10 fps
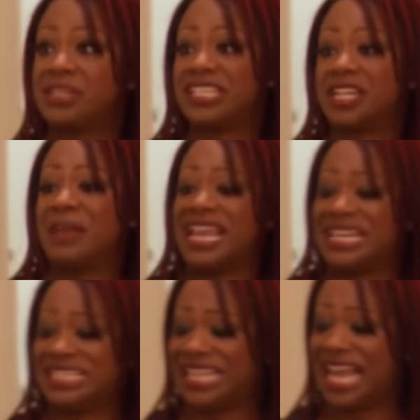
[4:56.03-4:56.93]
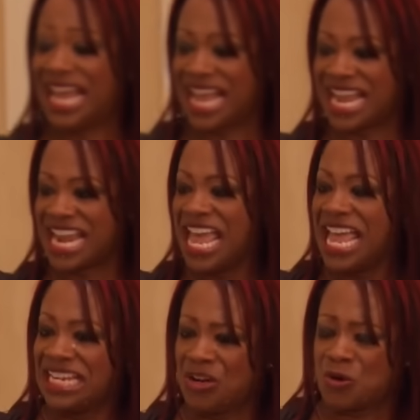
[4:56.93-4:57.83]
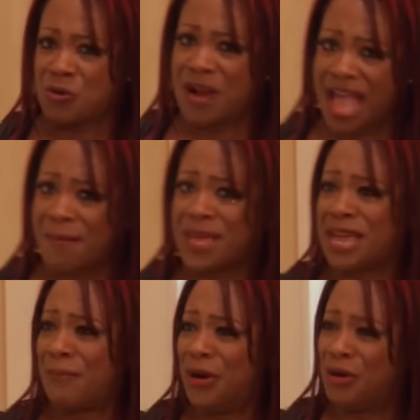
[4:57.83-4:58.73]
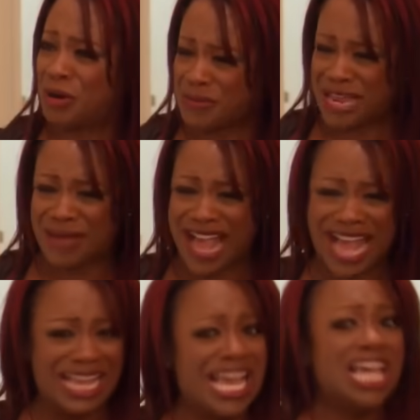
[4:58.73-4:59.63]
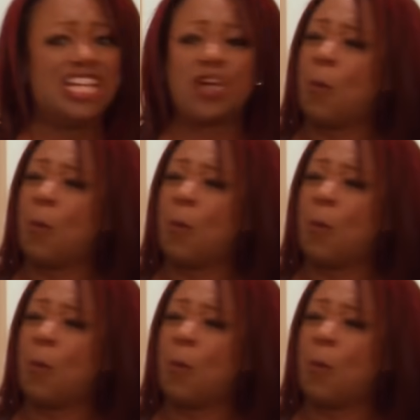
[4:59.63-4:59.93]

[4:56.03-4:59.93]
that bitch up and tie, Don't grab me and pull me back.